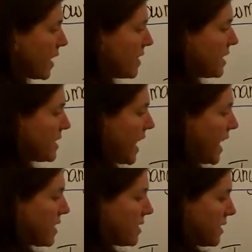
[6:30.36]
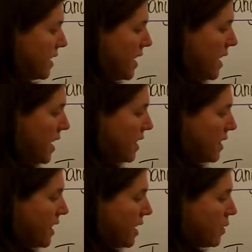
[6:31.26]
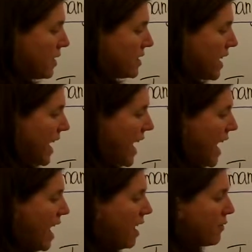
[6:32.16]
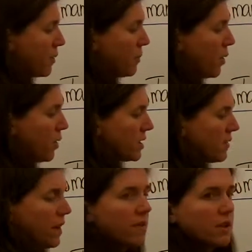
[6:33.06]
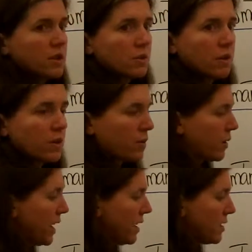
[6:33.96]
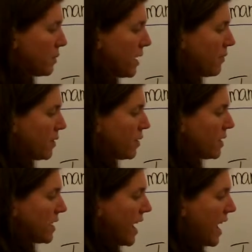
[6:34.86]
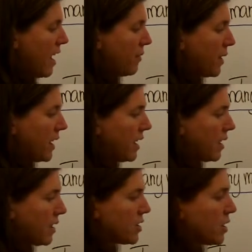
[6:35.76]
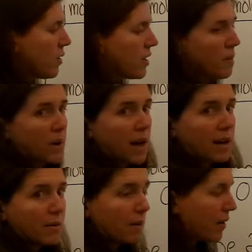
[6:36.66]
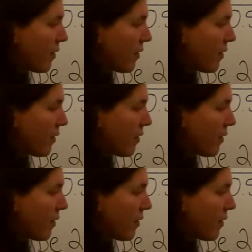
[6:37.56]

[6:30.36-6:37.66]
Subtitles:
in this case, the units that I have are moles of Fe2O3. So whatever units I have right here should go on the bottom of my